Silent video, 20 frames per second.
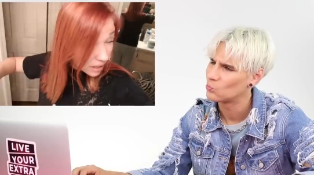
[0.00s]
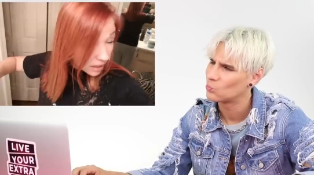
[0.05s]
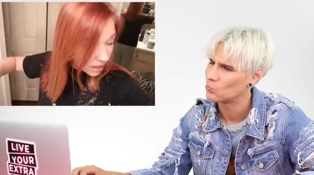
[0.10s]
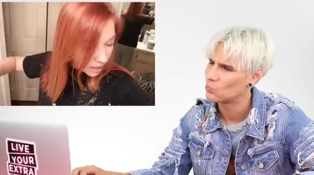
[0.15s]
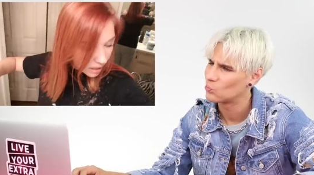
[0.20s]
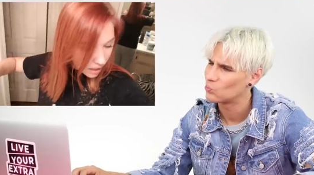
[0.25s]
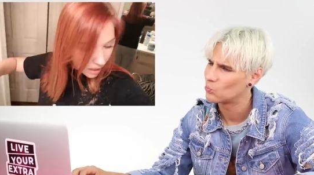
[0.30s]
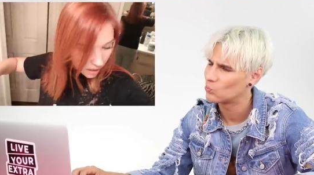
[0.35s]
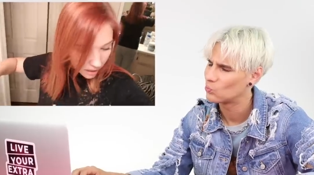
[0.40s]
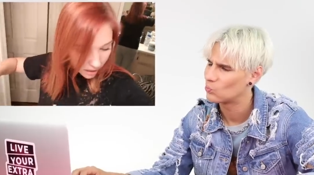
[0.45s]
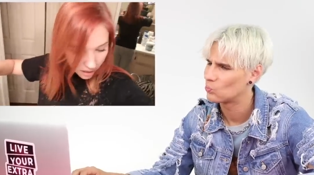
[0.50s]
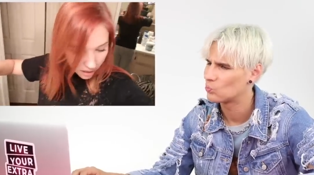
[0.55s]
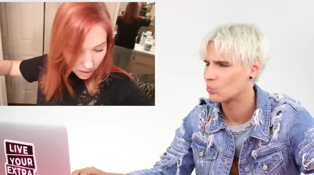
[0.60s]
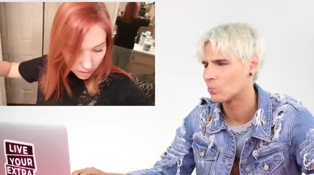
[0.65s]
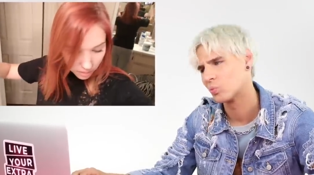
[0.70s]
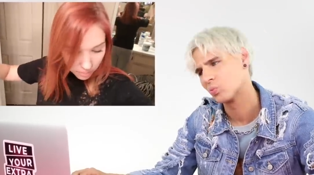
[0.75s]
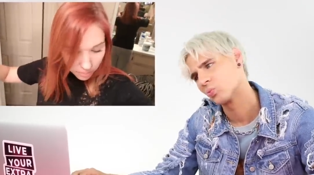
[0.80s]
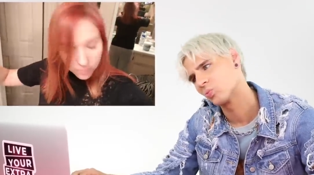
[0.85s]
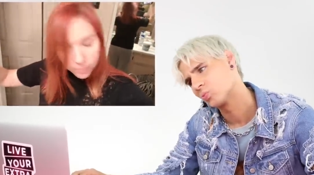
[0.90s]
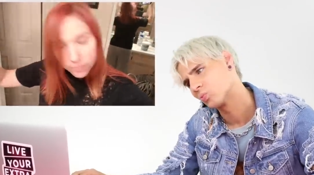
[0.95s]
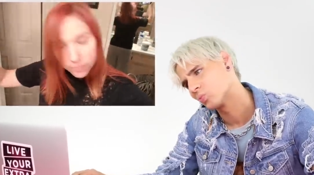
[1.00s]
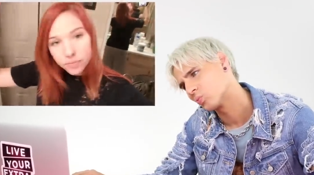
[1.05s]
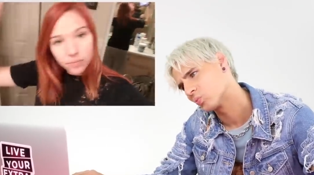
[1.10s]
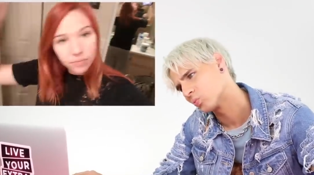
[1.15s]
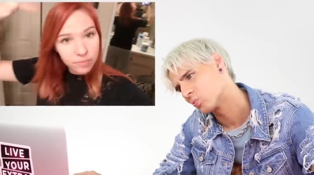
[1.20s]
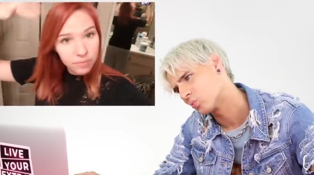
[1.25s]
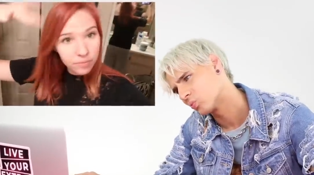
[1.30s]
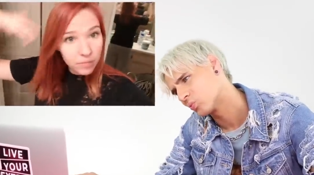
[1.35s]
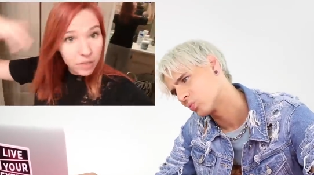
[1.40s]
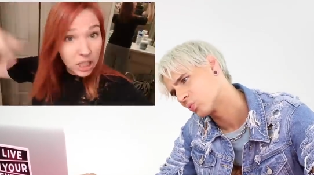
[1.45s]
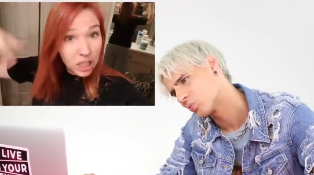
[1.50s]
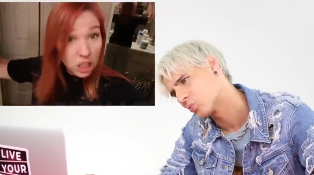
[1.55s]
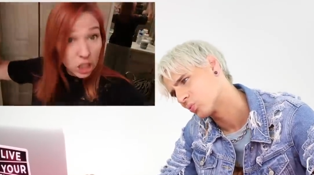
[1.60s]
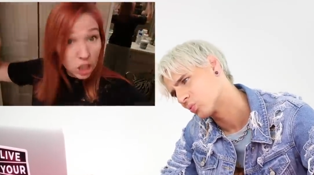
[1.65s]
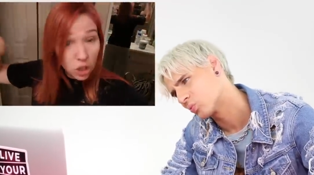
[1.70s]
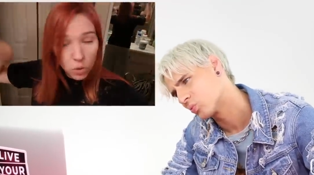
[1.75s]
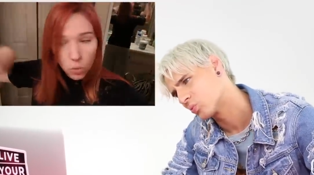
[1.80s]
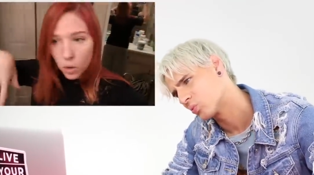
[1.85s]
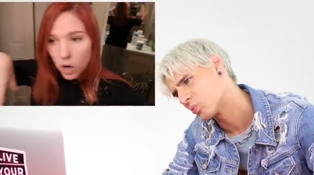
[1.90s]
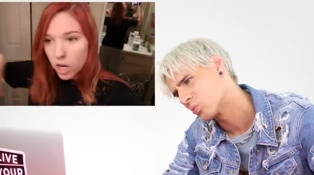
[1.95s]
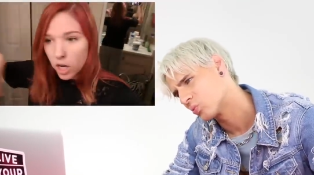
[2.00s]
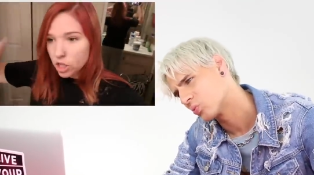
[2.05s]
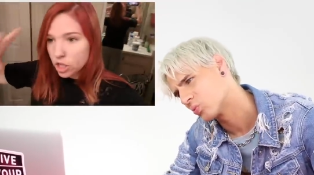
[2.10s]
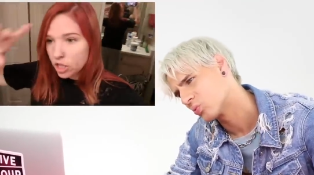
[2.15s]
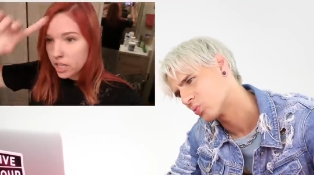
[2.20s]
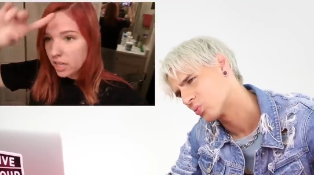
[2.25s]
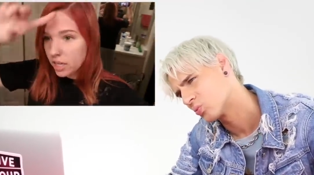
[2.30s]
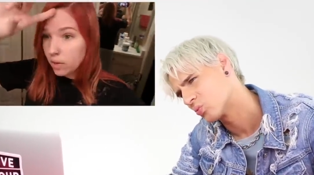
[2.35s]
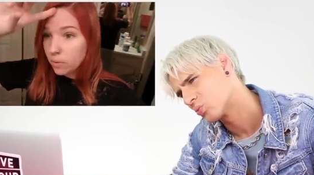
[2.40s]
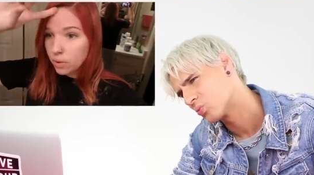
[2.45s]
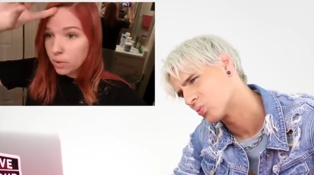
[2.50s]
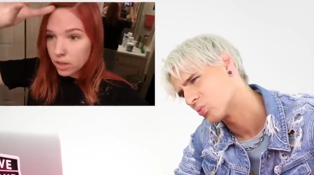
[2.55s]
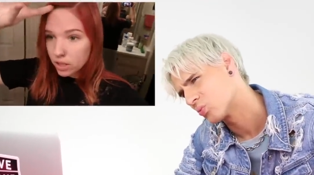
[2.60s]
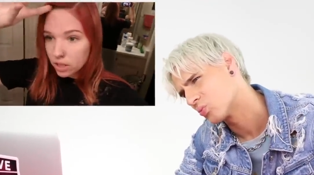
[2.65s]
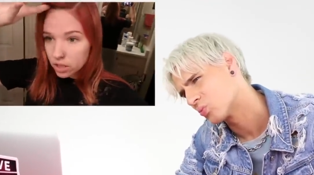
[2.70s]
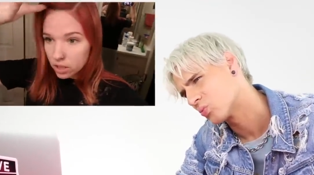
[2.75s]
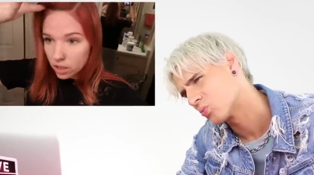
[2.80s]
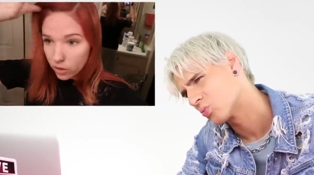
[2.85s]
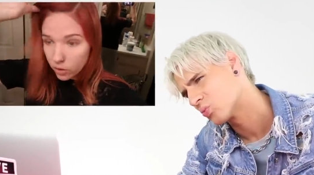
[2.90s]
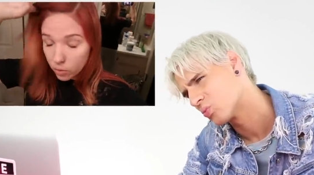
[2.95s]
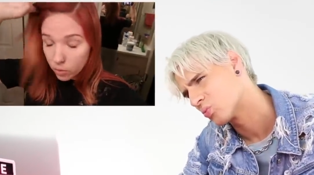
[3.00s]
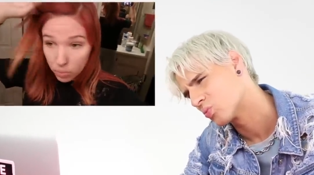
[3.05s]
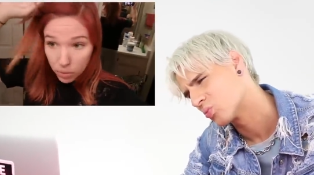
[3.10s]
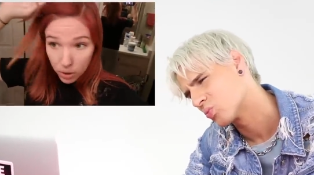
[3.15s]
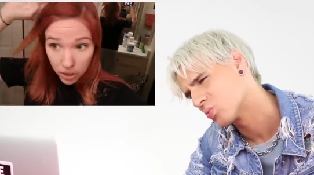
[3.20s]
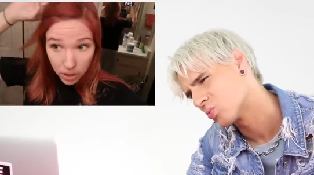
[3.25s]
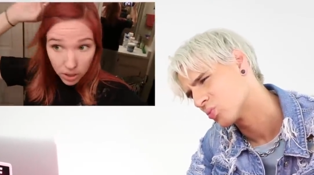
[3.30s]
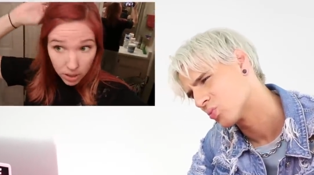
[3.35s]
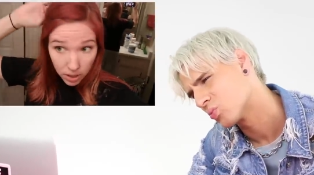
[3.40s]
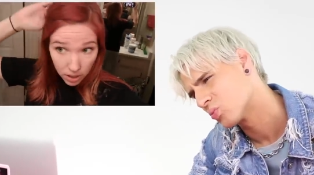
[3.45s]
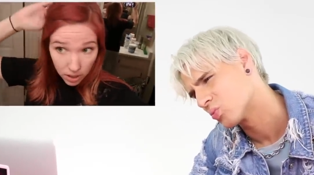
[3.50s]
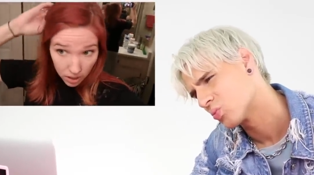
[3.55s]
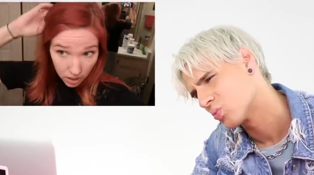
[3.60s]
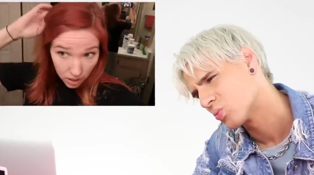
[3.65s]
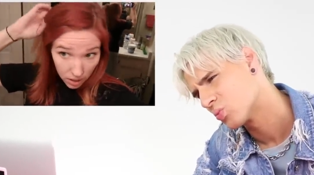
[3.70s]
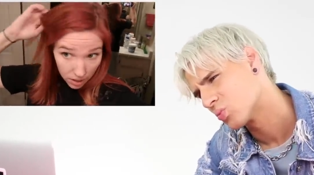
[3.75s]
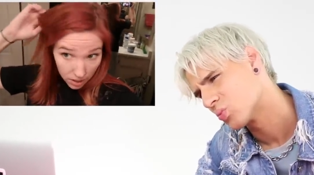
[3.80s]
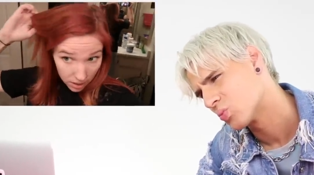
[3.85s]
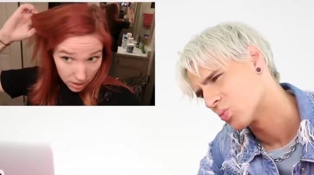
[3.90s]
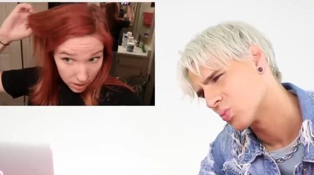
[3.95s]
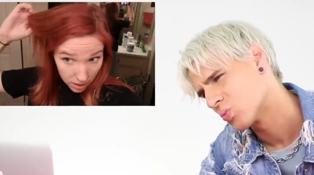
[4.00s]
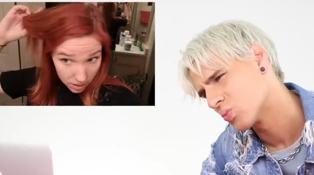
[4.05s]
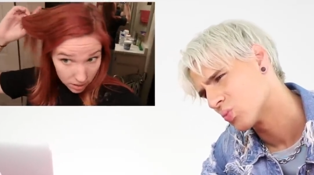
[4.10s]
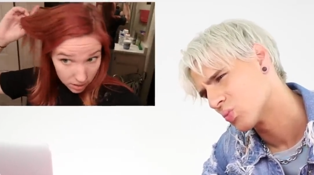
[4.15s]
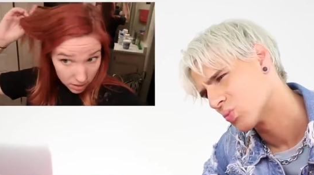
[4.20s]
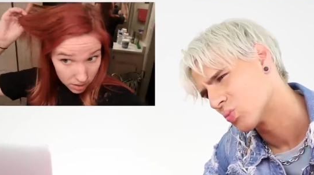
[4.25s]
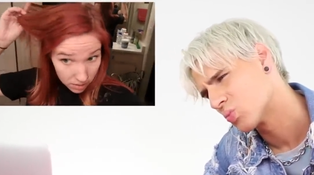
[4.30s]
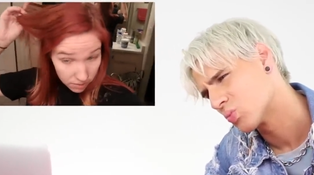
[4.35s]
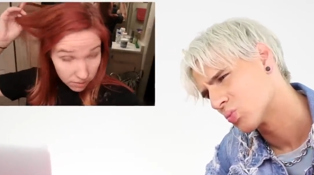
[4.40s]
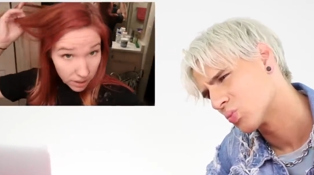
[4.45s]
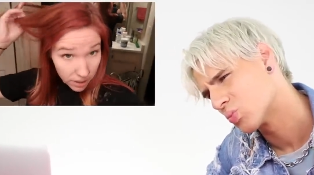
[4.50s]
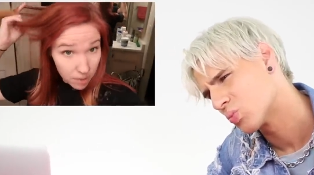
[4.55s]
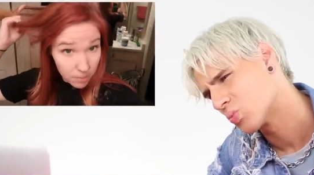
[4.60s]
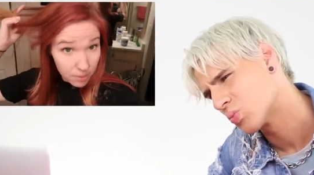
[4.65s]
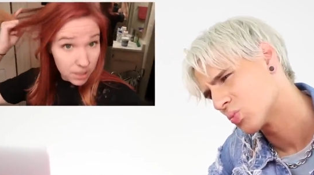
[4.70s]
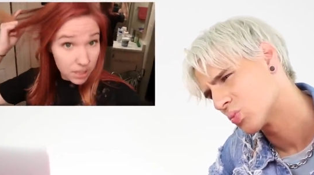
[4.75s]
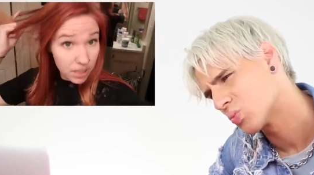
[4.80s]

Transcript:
Speaker 1: the little wash thing with the soap and vitamin C